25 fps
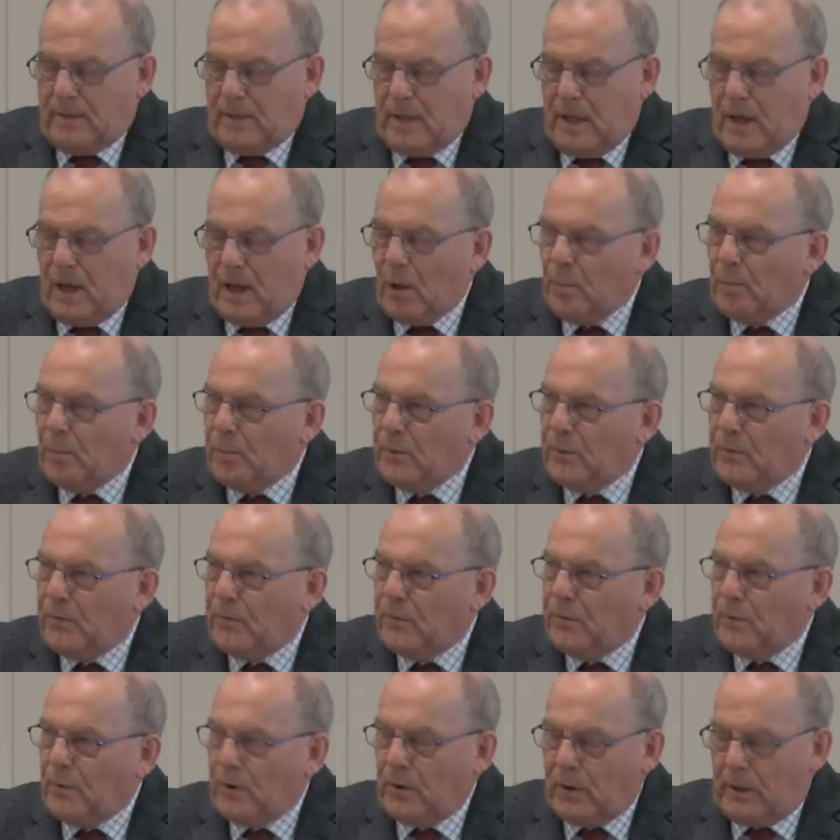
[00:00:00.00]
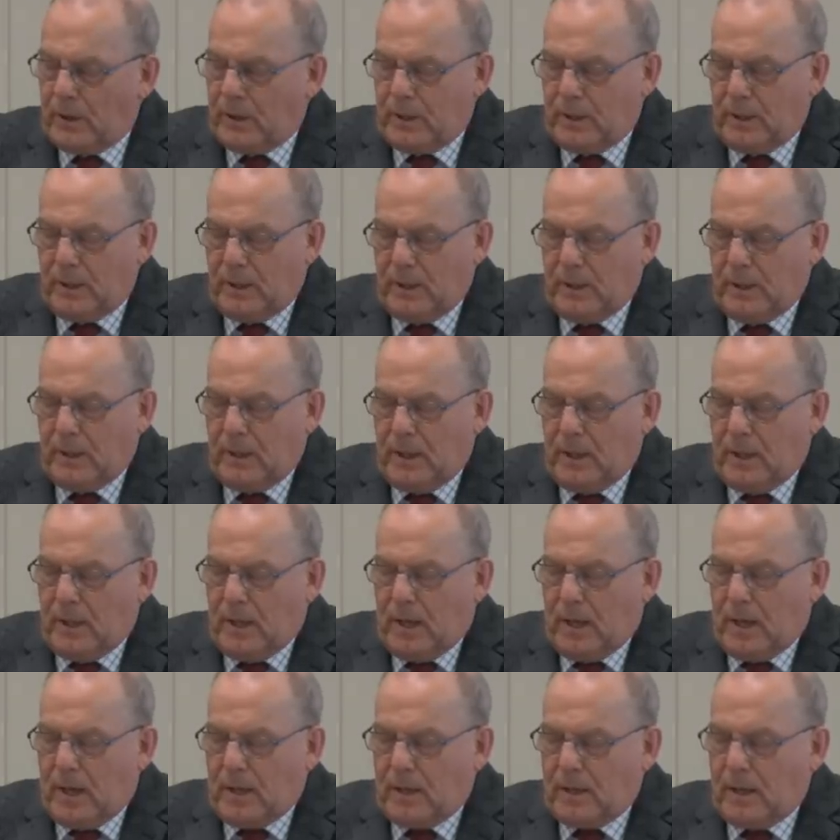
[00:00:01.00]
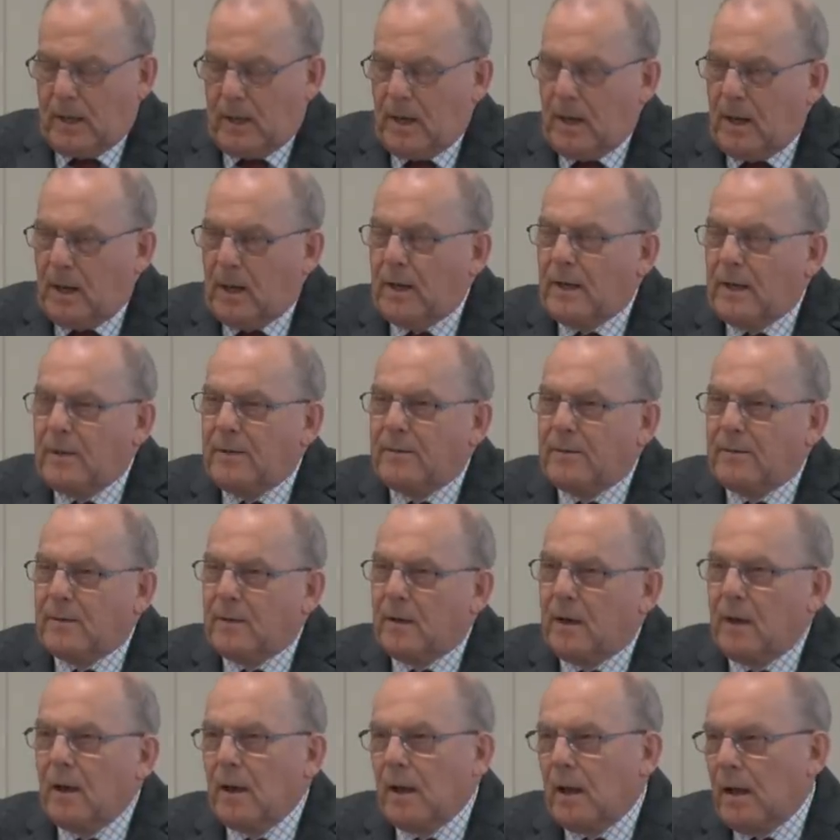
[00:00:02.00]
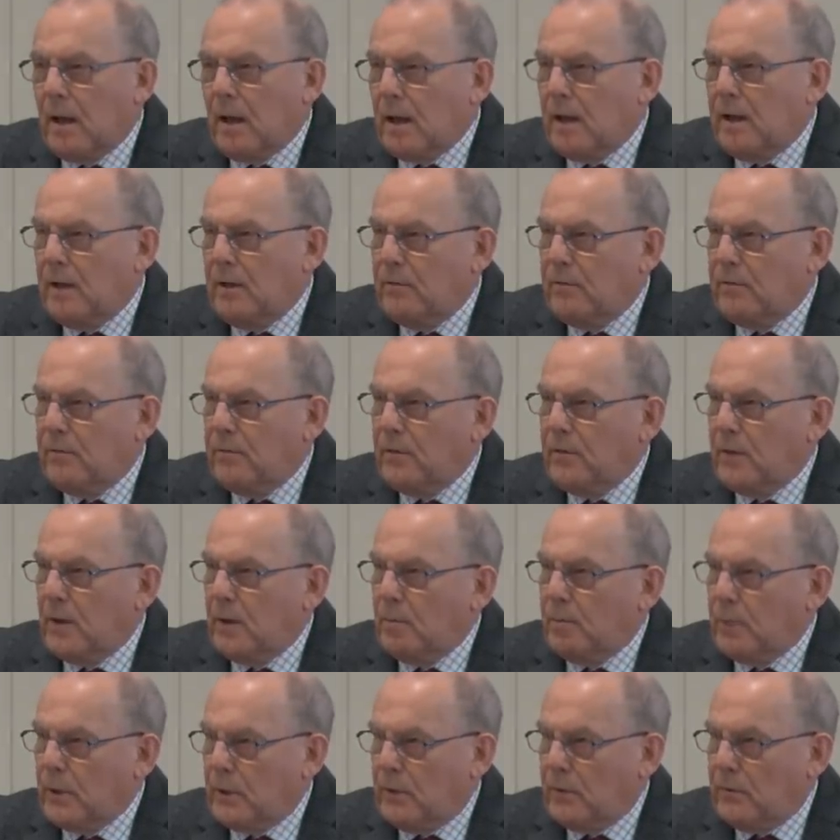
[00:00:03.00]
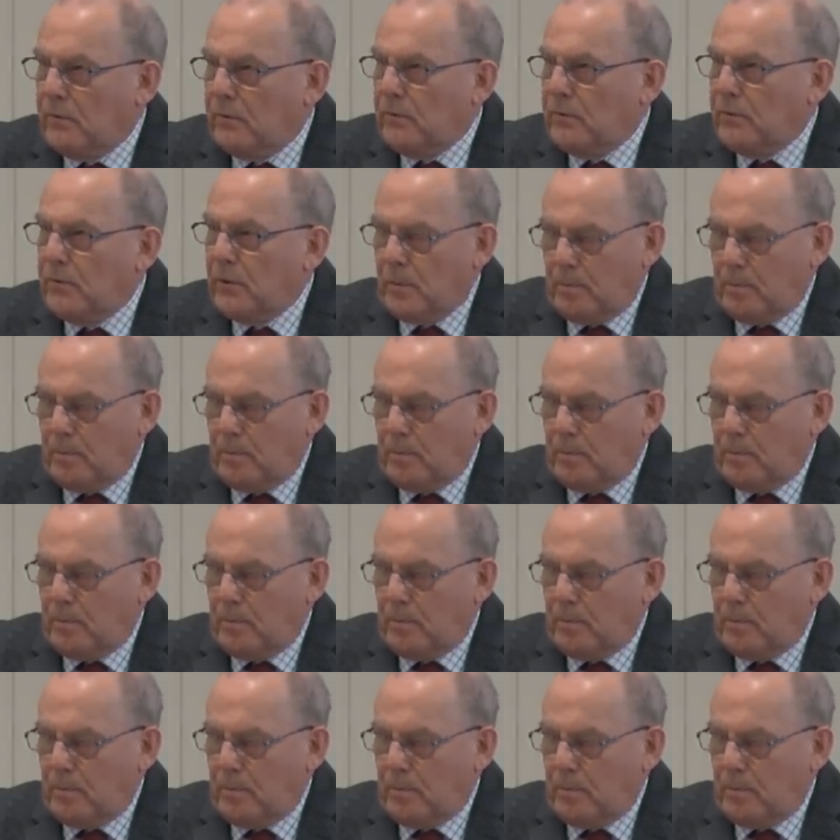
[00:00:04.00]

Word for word: help afford and hides our life above.